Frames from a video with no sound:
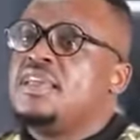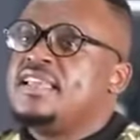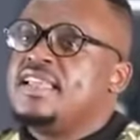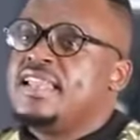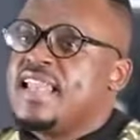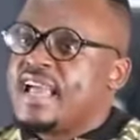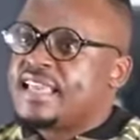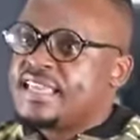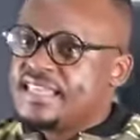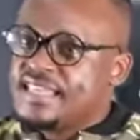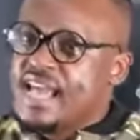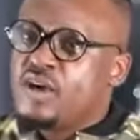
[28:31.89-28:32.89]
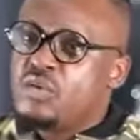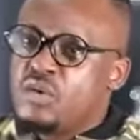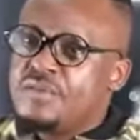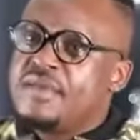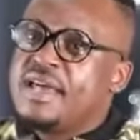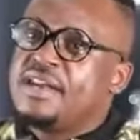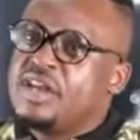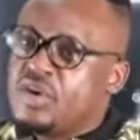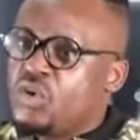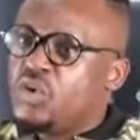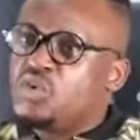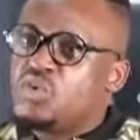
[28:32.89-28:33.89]
like, young women
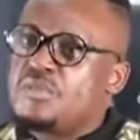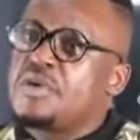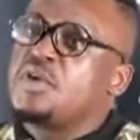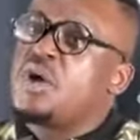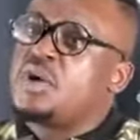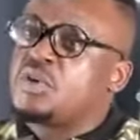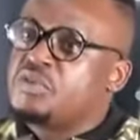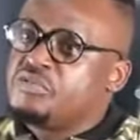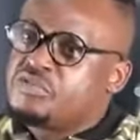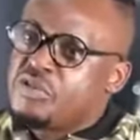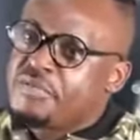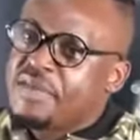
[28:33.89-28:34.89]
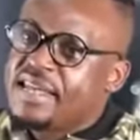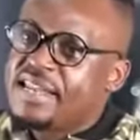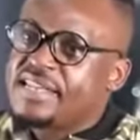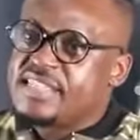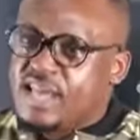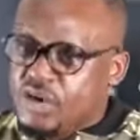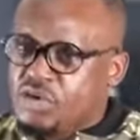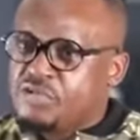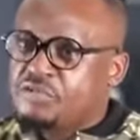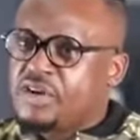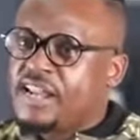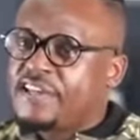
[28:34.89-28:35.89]
and old women who are looking for marriage, they're
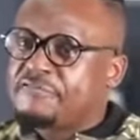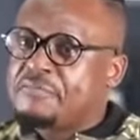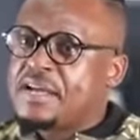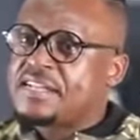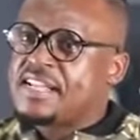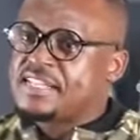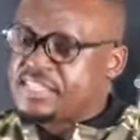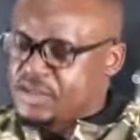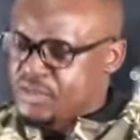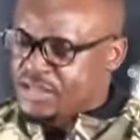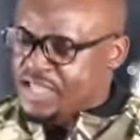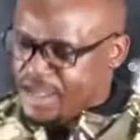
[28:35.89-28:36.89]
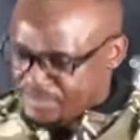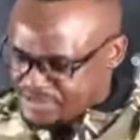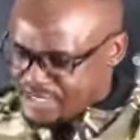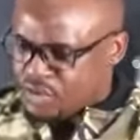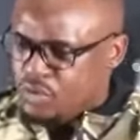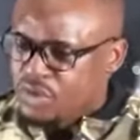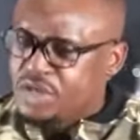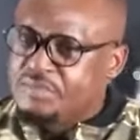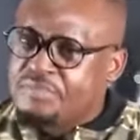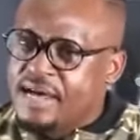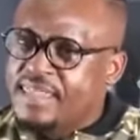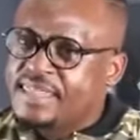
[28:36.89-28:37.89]
looking for life partners, they will come take
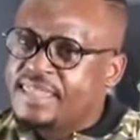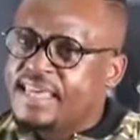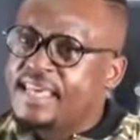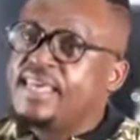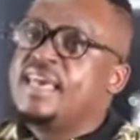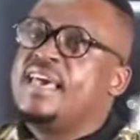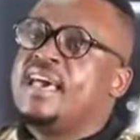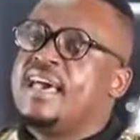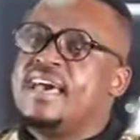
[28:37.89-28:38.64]
holy bath there.